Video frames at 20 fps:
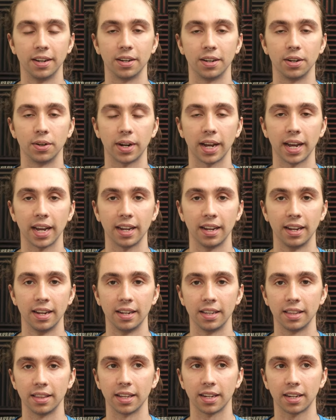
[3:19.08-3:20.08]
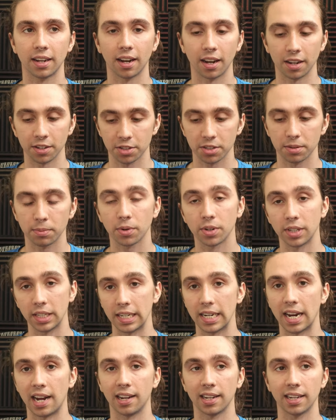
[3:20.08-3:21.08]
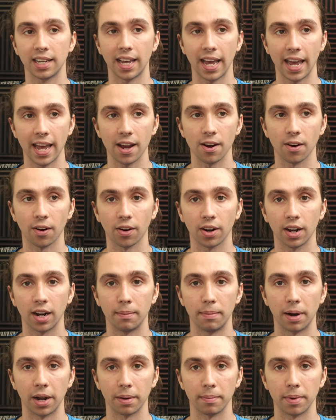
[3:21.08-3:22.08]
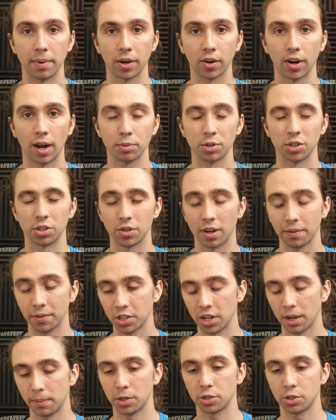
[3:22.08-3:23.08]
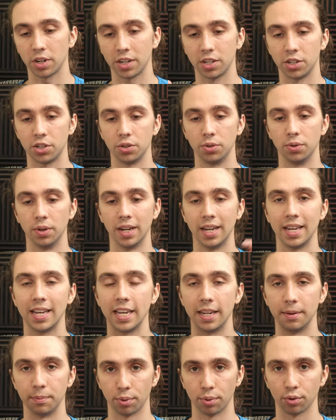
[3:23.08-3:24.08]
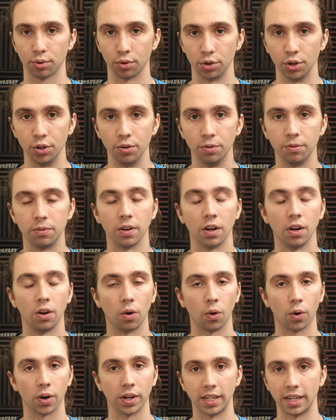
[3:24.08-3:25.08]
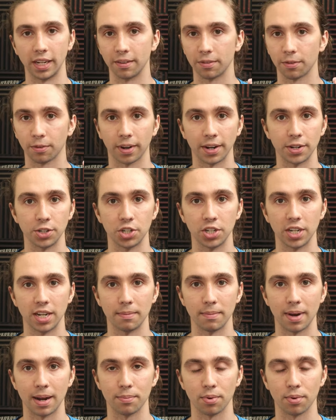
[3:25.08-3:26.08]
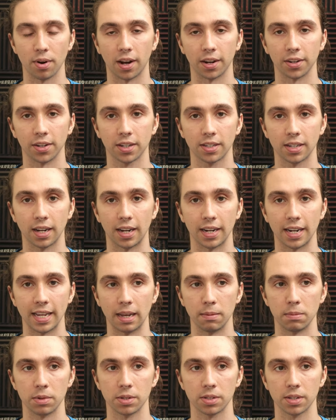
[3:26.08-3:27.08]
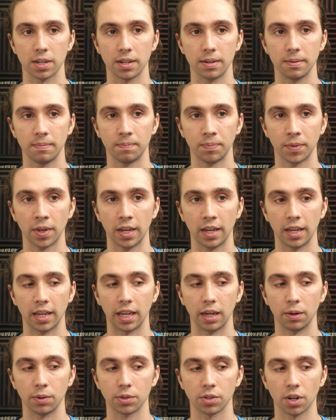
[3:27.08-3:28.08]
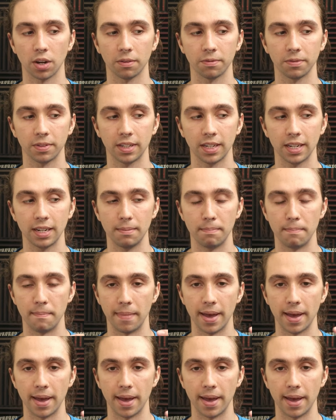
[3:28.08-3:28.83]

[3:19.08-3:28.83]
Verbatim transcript: okay? The customer did not care about a better option. So every time I tried to improve or differentiate my product on Amazon, it was often